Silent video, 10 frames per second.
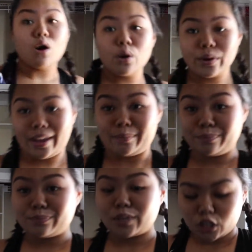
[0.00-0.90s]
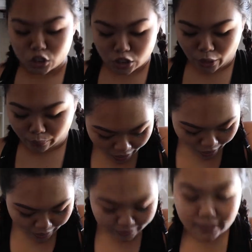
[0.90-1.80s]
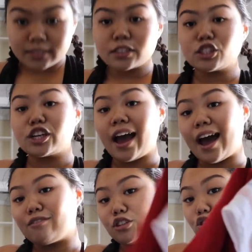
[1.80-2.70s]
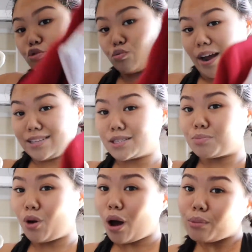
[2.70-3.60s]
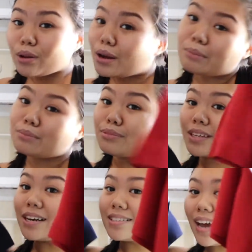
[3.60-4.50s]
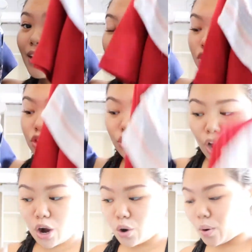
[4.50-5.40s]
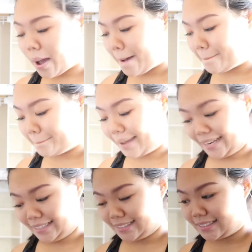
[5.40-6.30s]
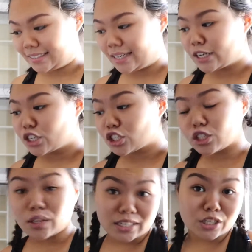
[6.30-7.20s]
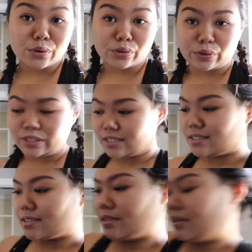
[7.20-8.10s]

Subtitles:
Okay, so I clearly have a dress problem because I have so many. So let's go through these.